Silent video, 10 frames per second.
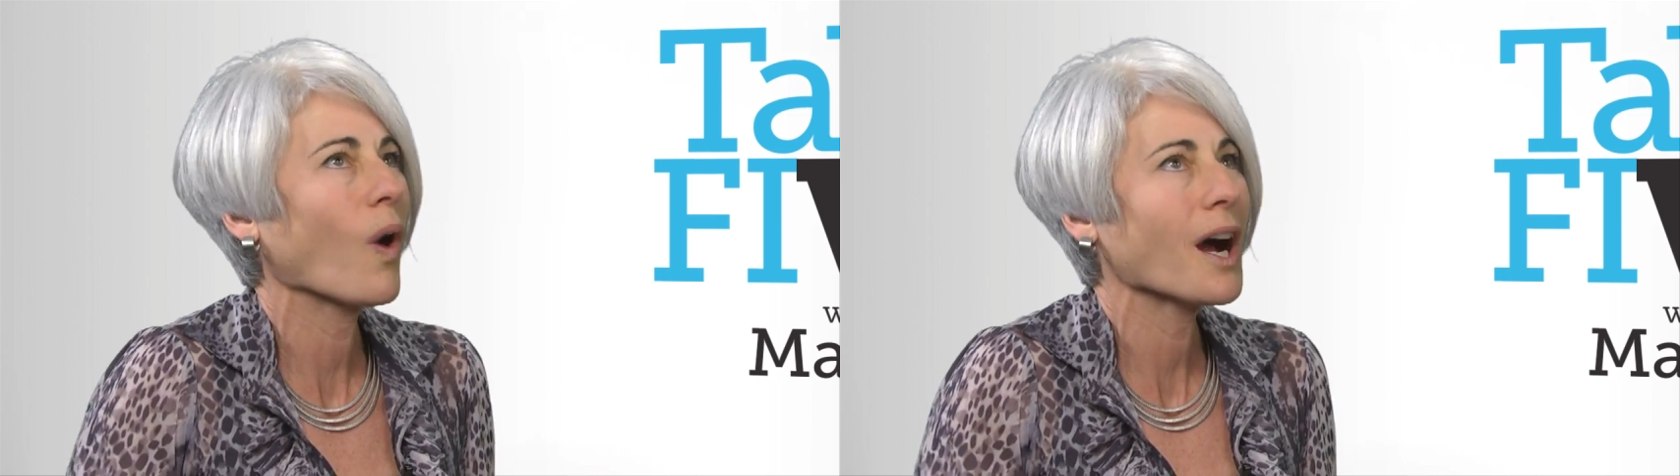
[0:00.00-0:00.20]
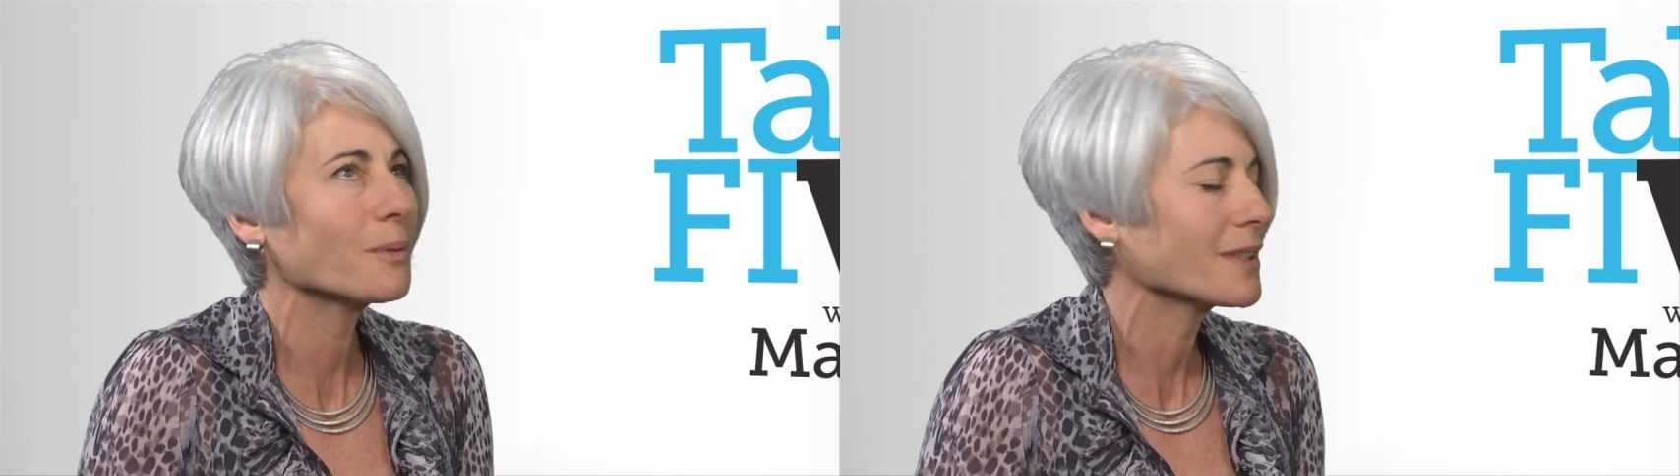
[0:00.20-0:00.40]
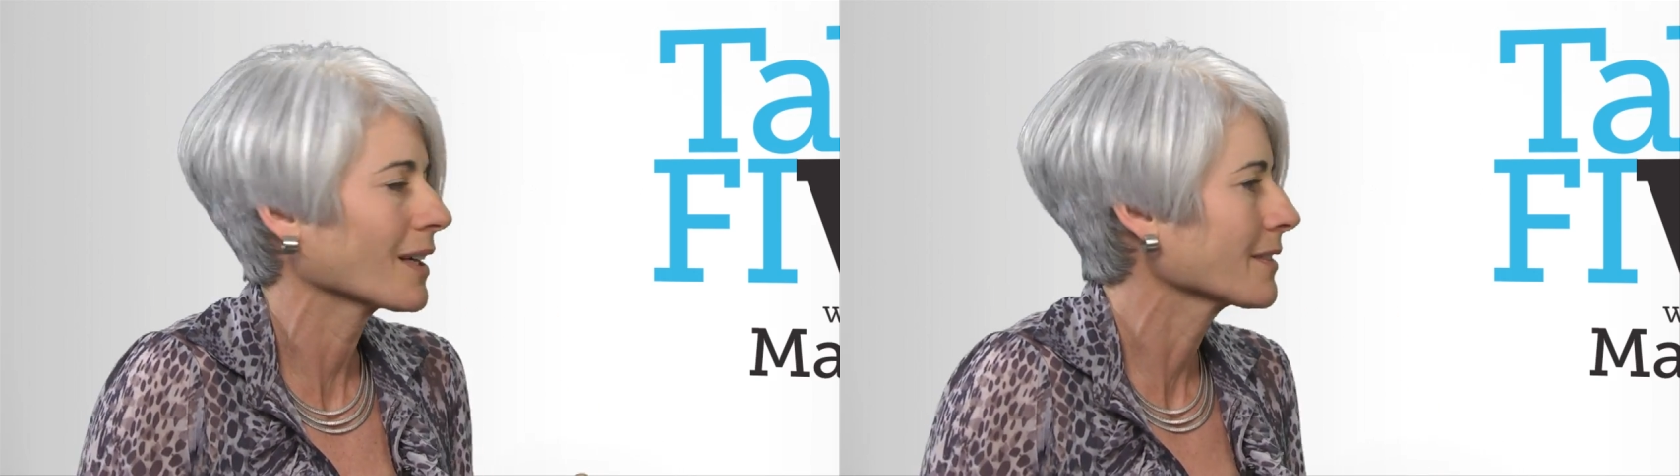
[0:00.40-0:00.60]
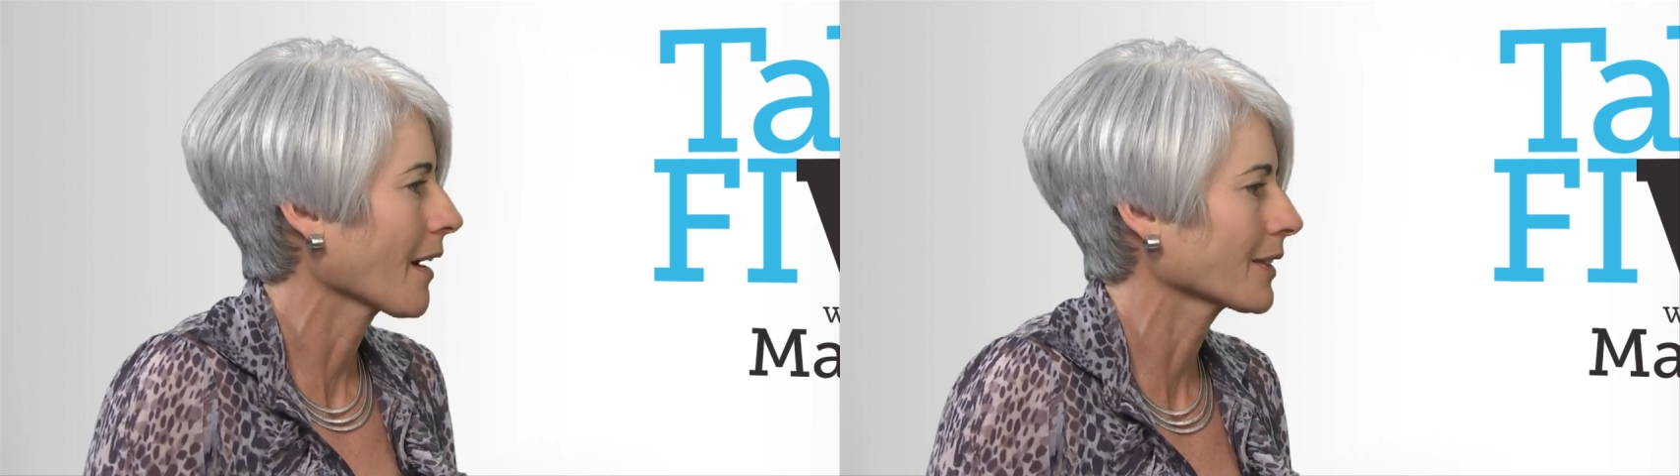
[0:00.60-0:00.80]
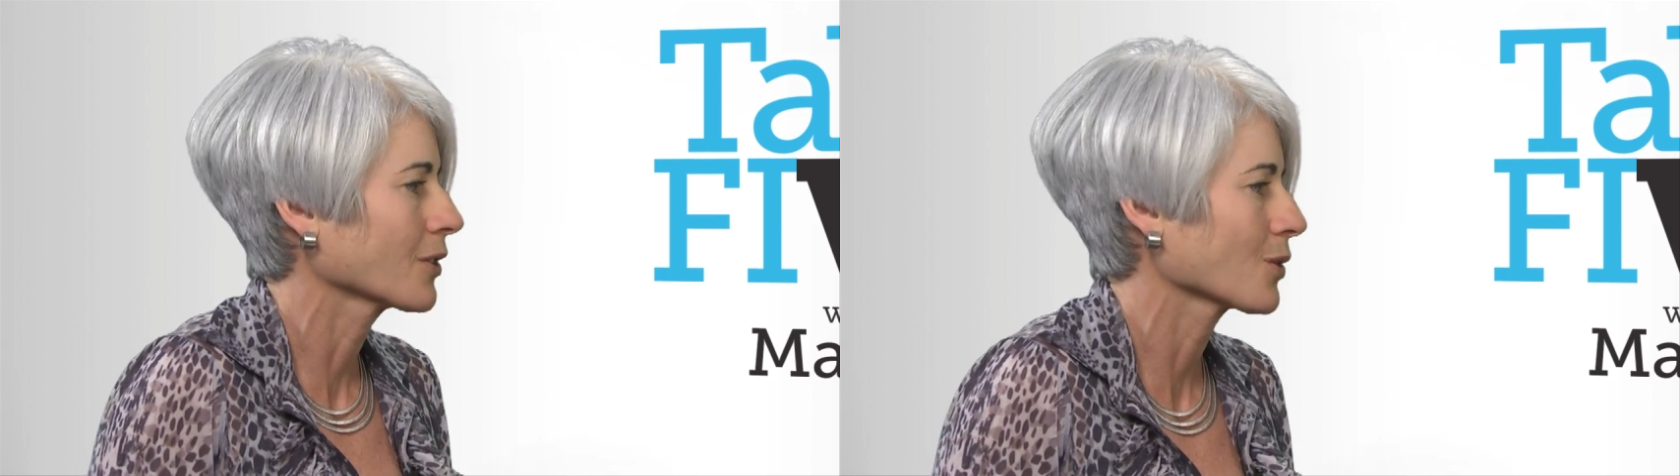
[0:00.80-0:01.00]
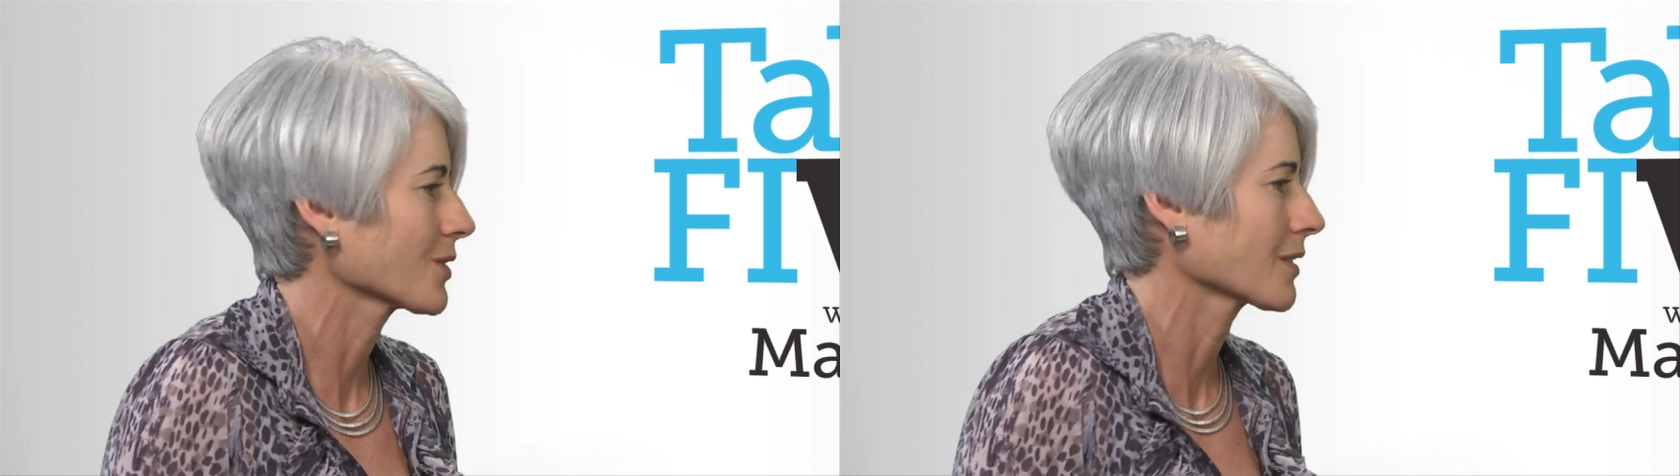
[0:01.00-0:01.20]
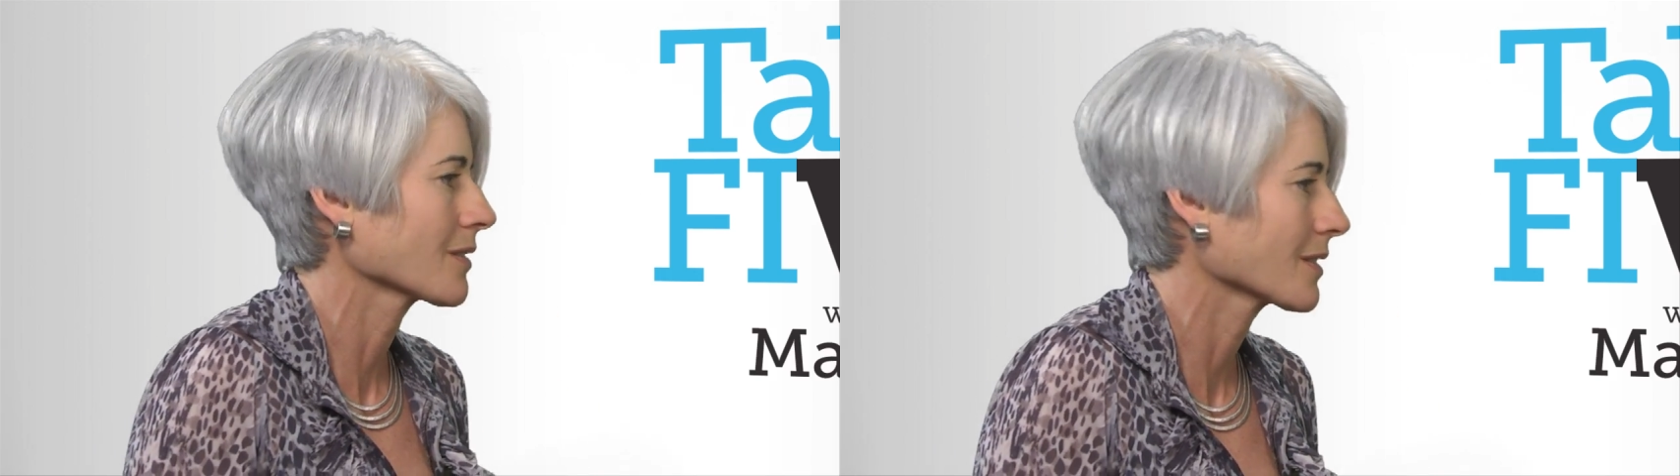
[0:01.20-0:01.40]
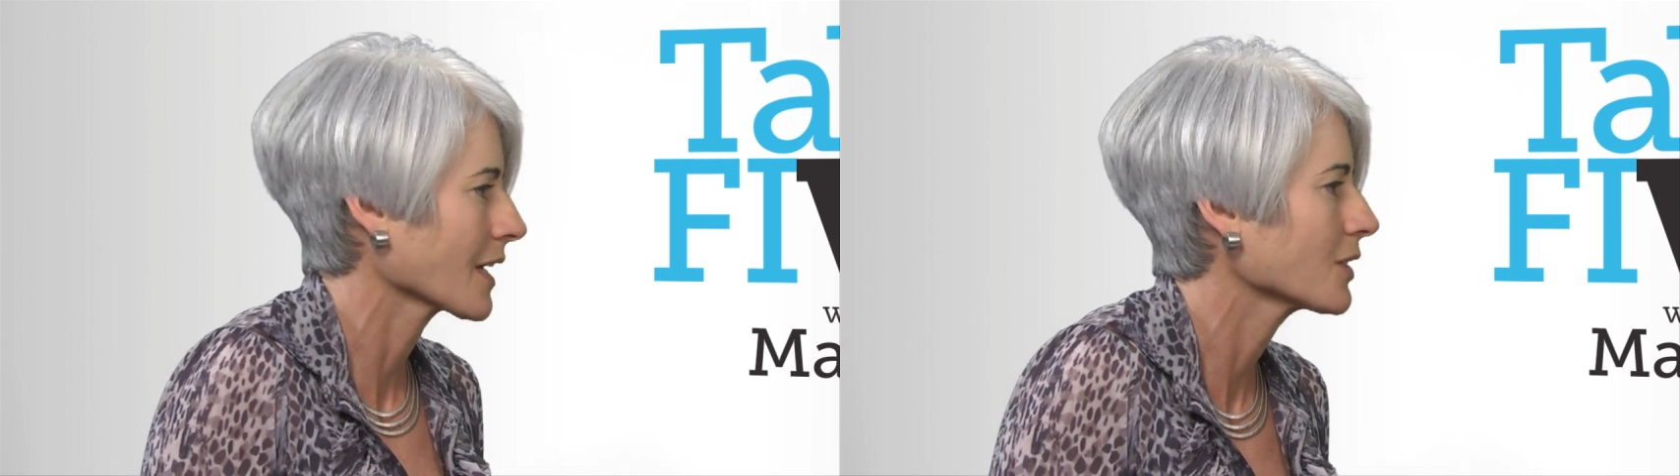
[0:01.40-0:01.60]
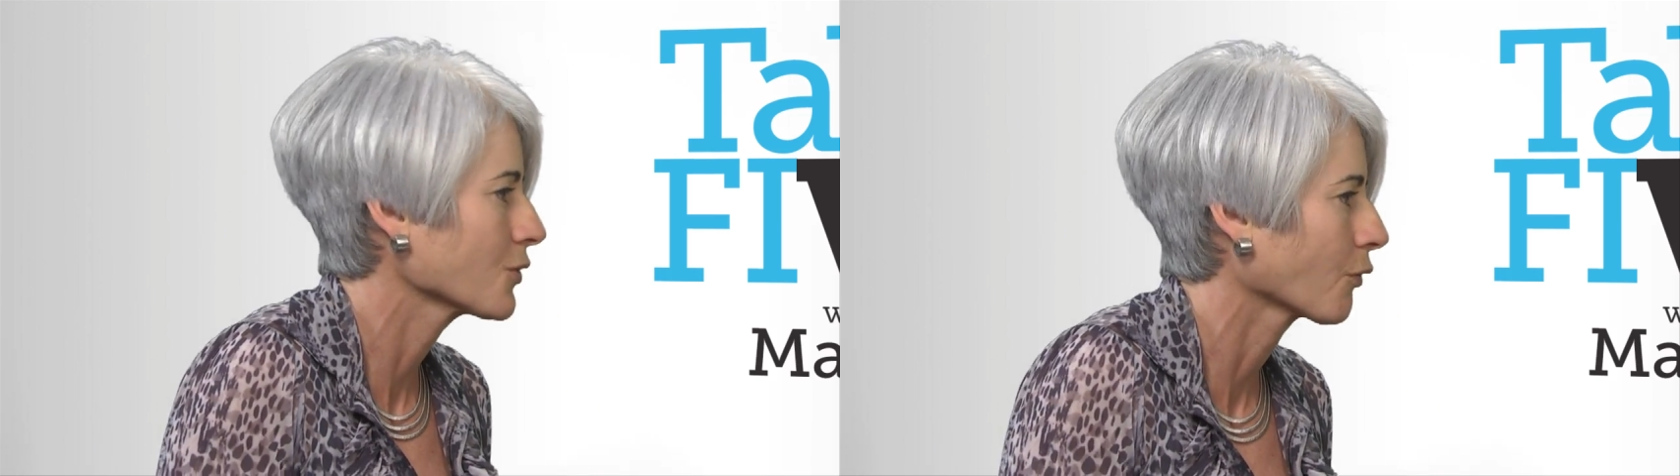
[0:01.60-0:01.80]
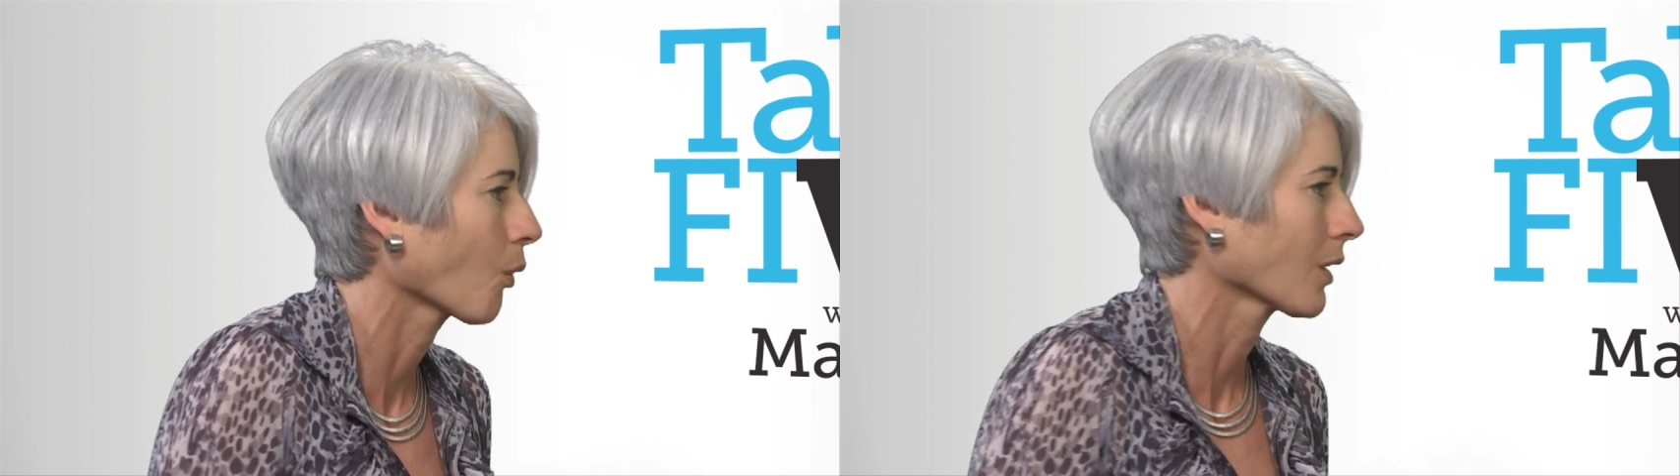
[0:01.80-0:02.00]
Why was I diagnosed at stage
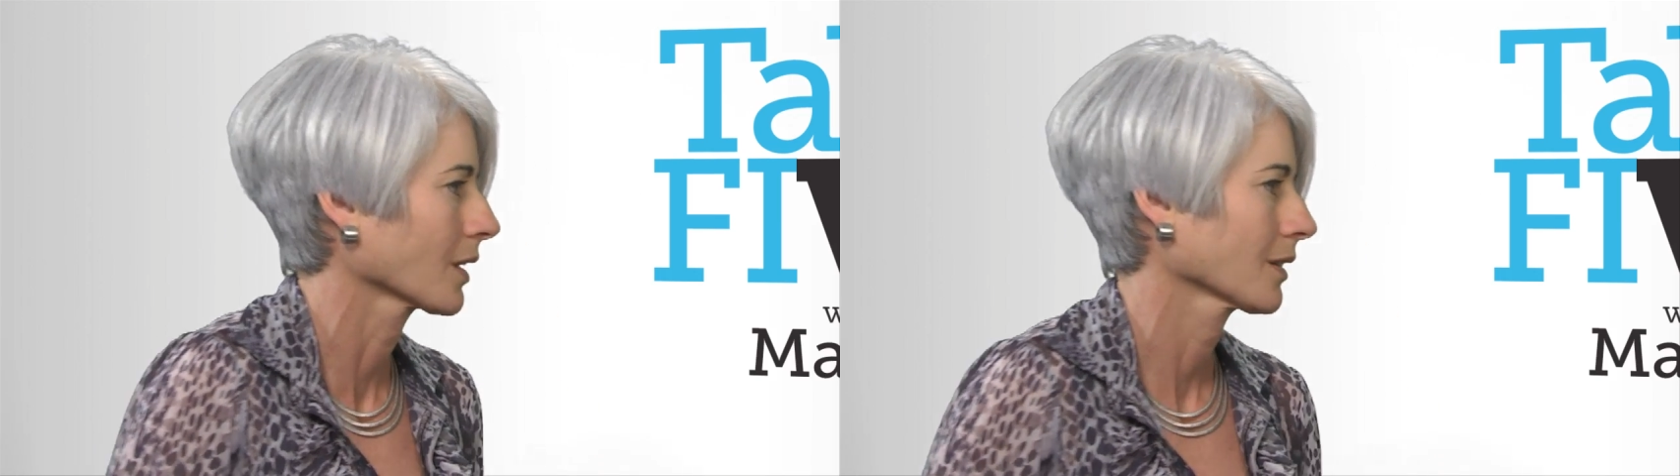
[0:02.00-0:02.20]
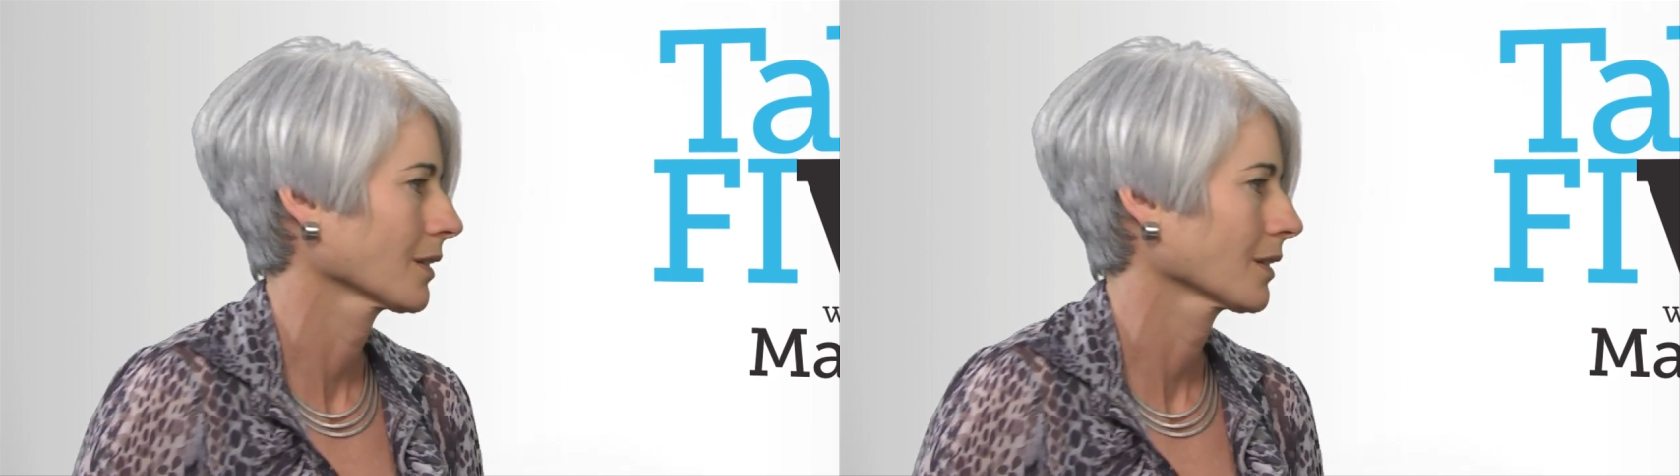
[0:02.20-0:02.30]
4?